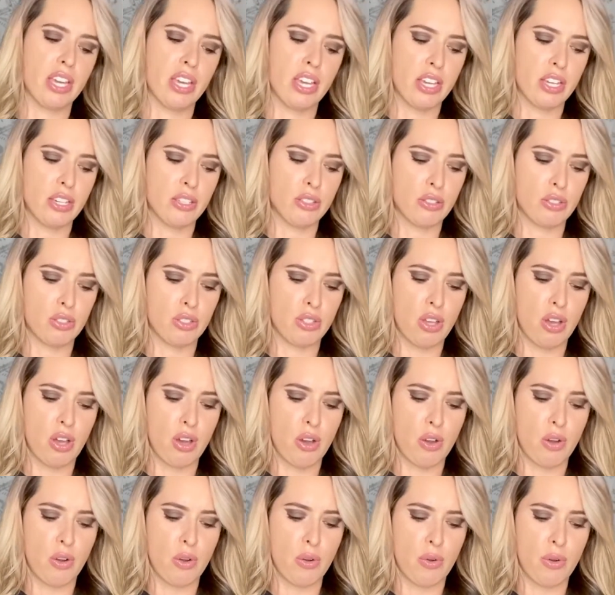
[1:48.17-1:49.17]

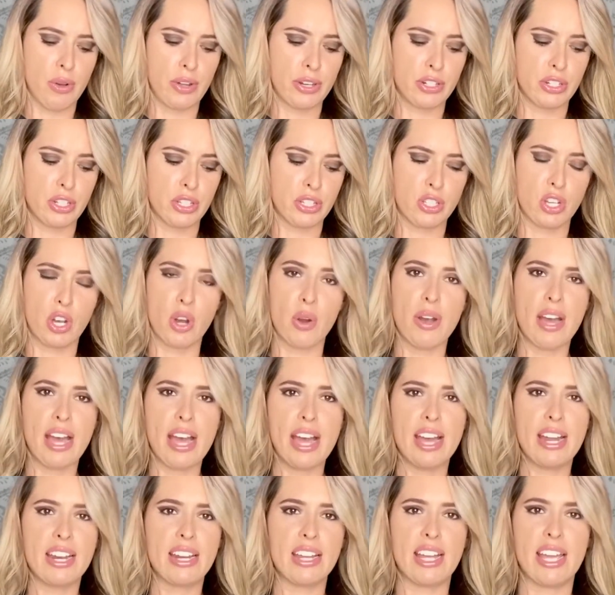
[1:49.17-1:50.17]
So just go
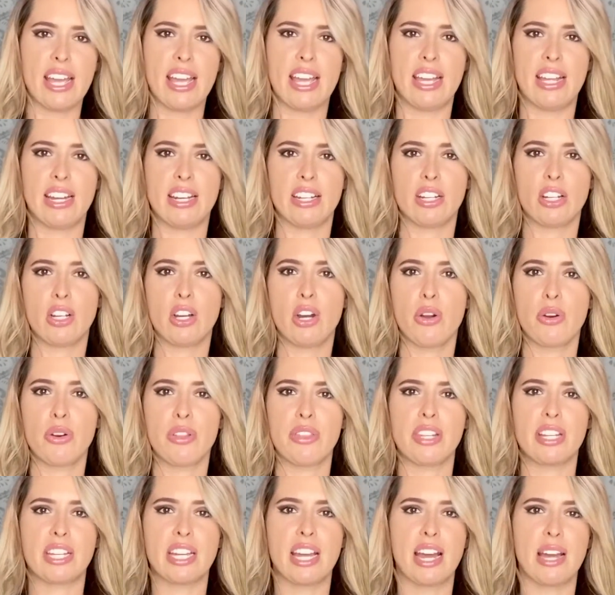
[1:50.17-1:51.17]
ahead and go to the
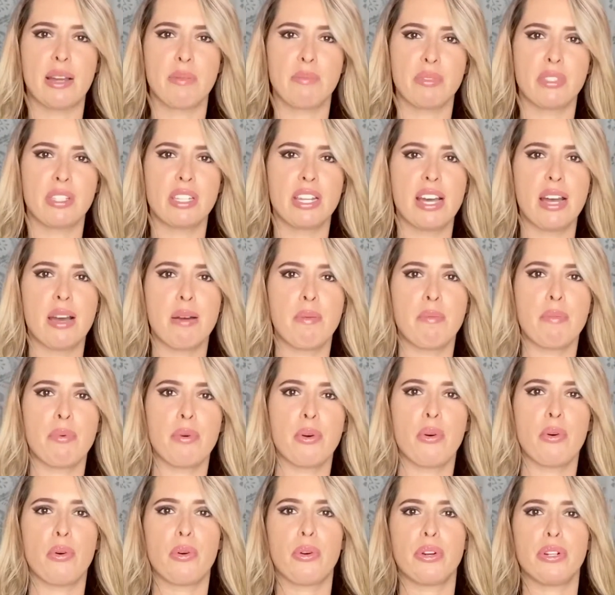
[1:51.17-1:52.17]
timestamp
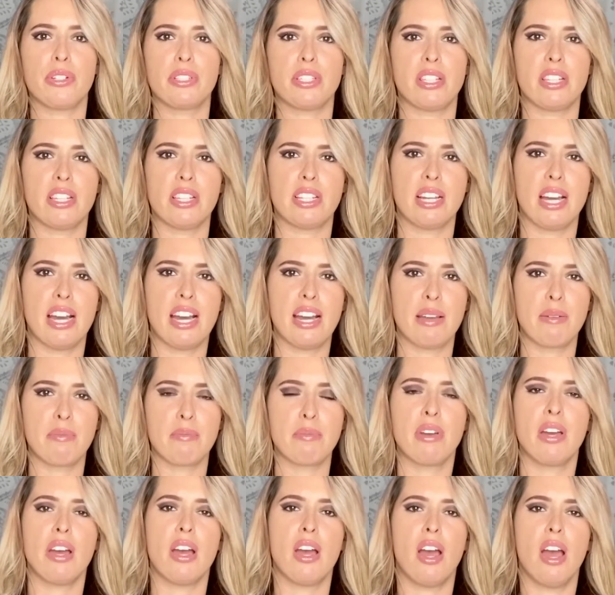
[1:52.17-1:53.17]
or to the time
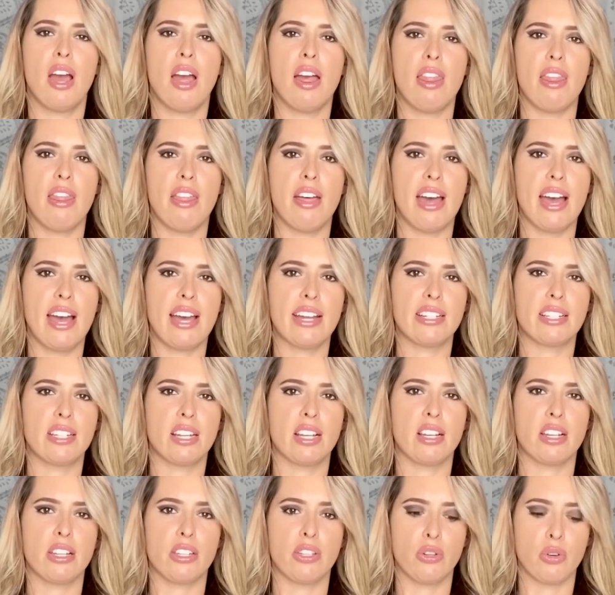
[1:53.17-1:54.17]
that
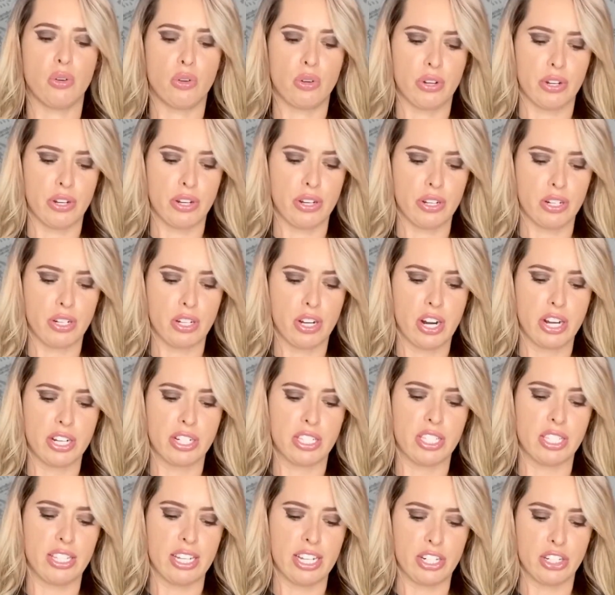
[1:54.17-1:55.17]
your card
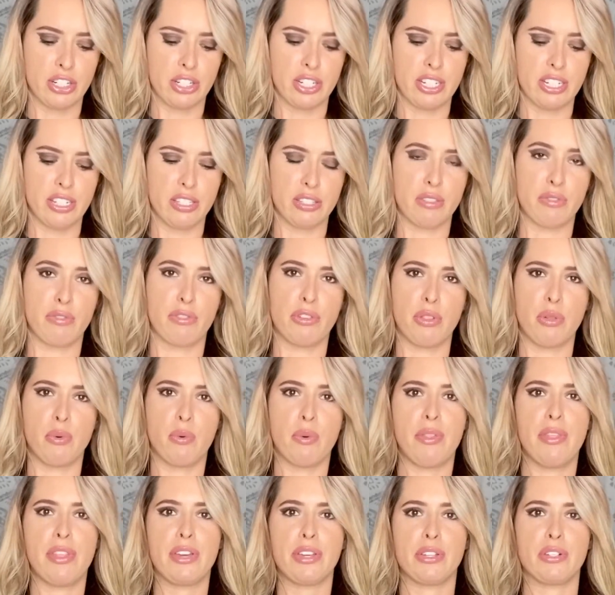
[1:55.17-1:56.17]
selection is for the one
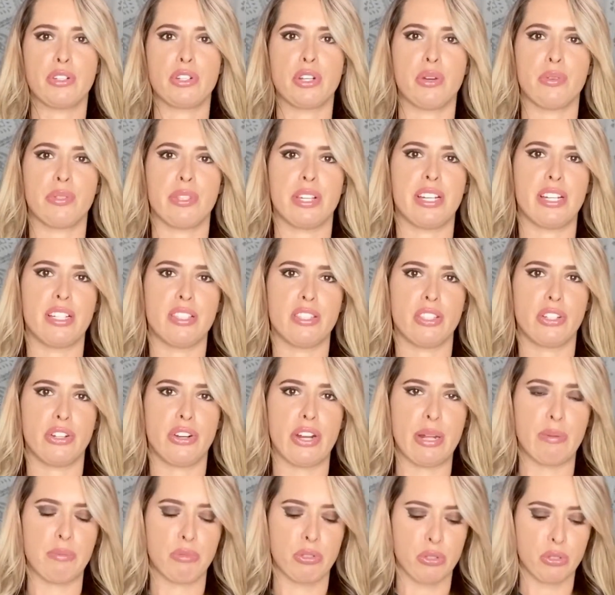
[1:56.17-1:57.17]
that you chose on
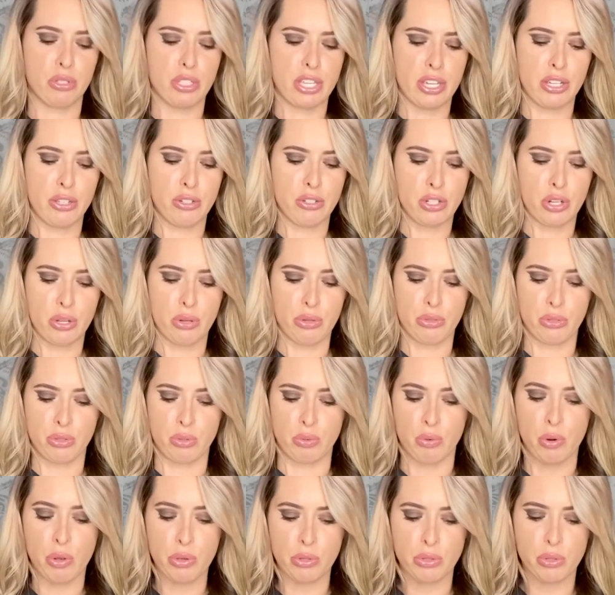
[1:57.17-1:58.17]
Instagram. So say you chose the
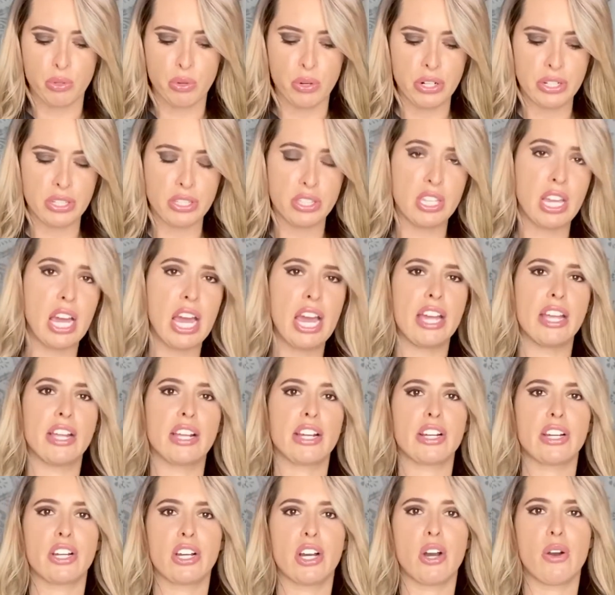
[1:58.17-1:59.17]
rose quartz, you're
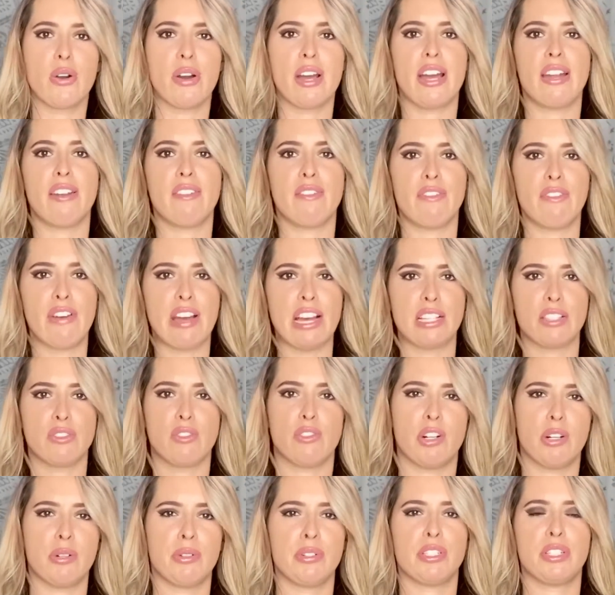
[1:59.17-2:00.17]
gonna go ahead and fast
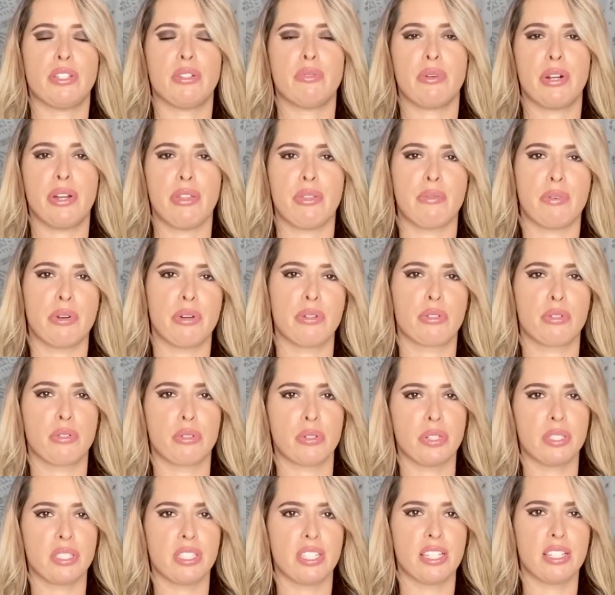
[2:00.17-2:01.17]
forward to where the rose
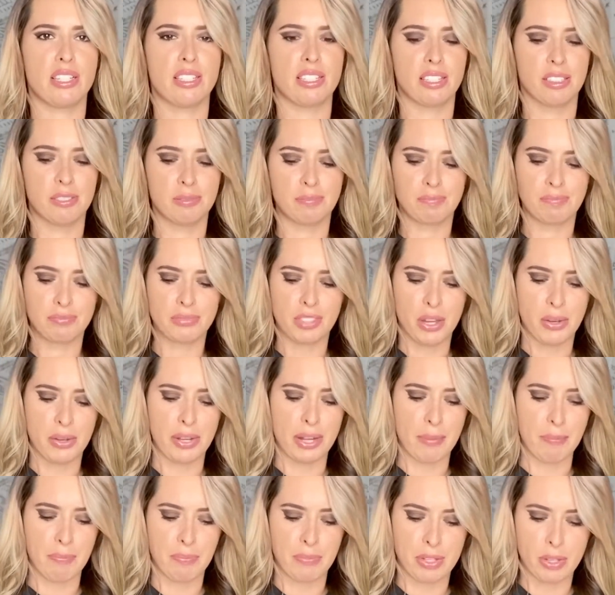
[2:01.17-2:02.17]
quartz is. Okay,
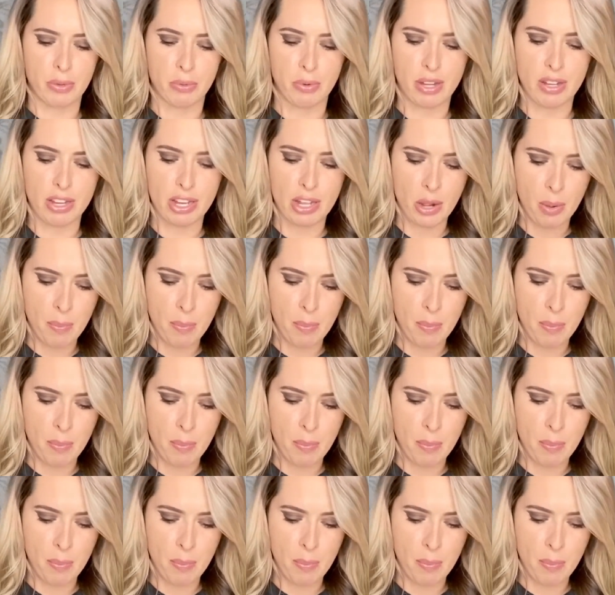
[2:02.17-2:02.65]
well, I hope